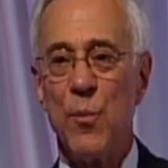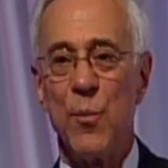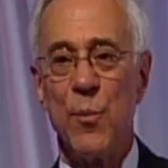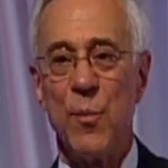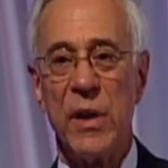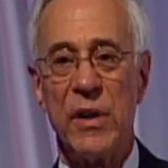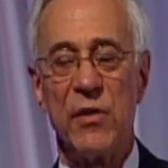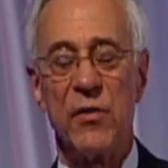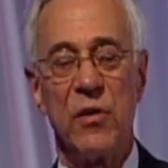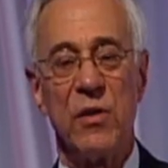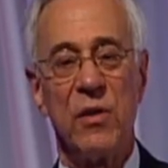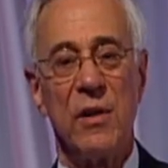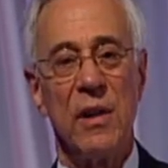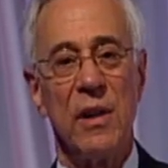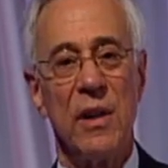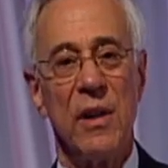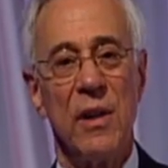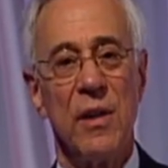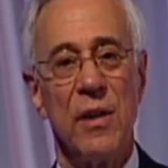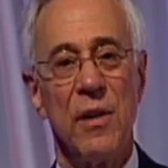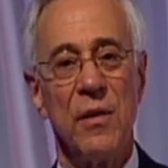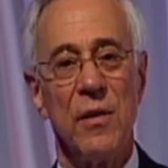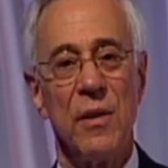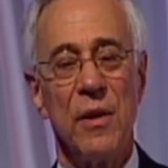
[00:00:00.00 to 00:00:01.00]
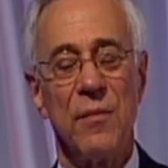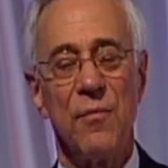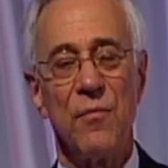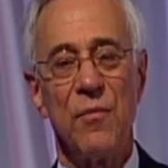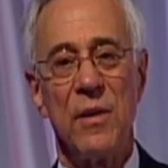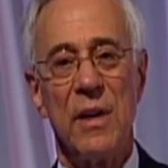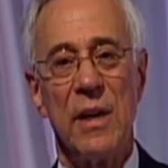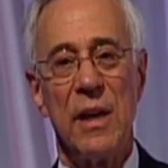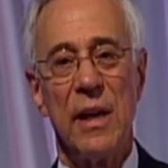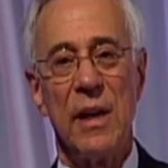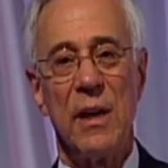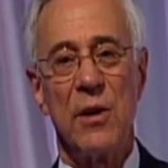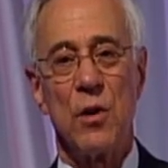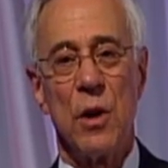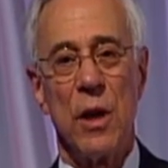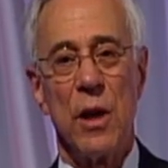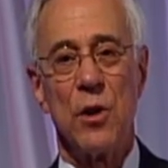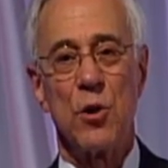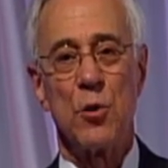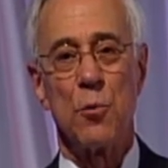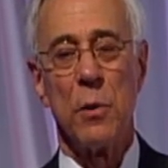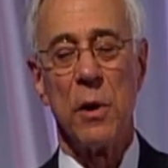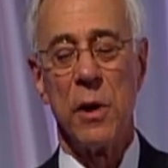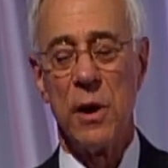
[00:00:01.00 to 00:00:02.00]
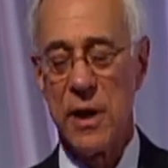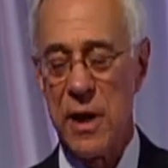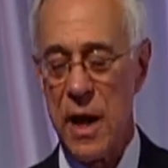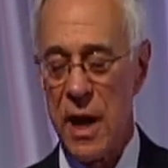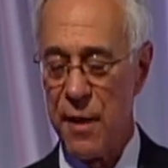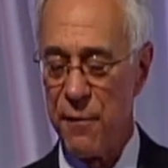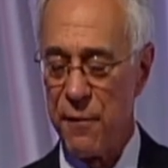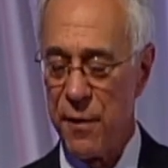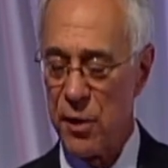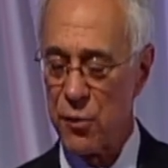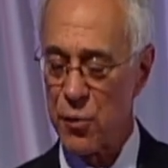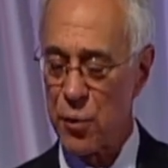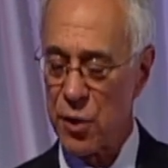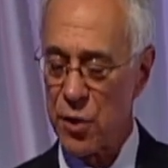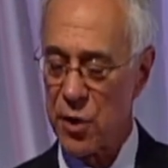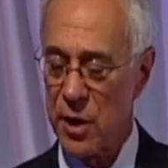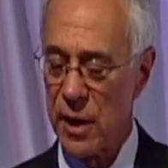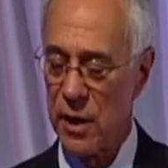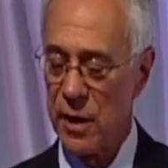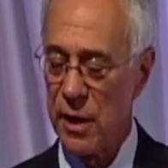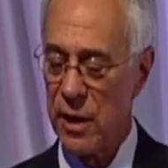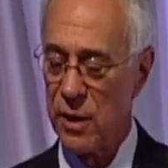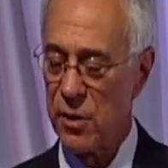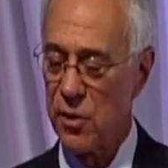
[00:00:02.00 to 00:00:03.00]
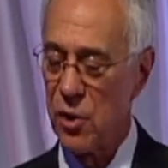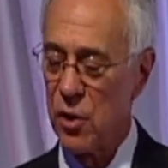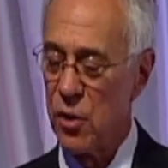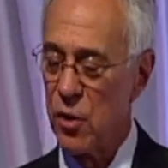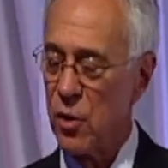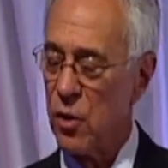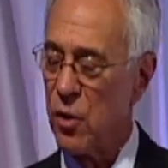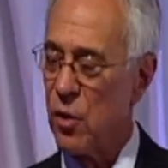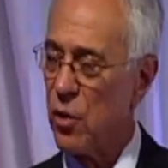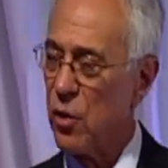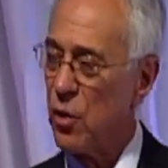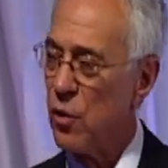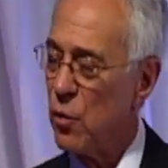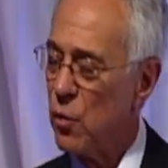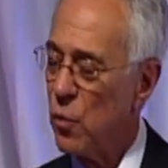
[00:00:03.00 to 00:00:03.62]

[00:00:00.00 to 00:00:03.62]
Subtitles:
but it's really kind of interesting that